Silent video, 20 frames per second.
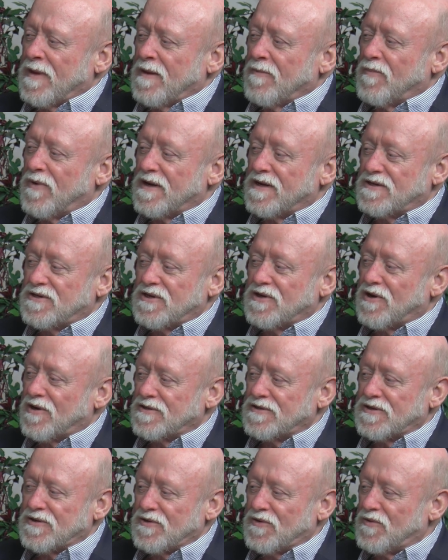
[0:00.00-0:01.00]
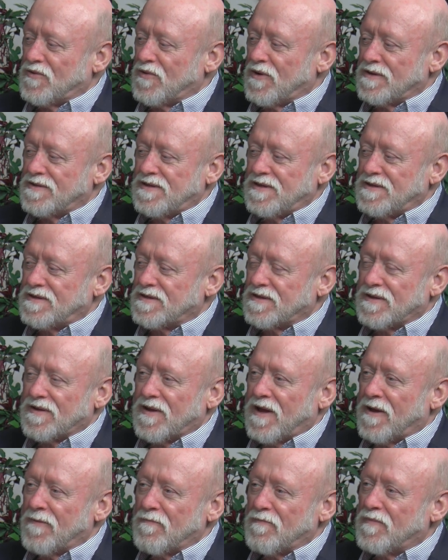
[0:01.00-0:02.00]
But it should also uh, teach us a
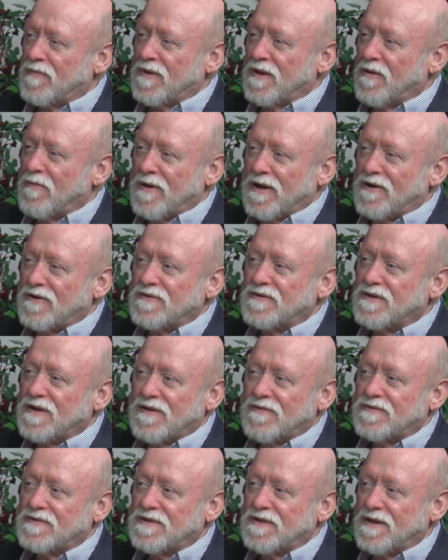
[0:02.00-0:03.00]
lot about ourselves.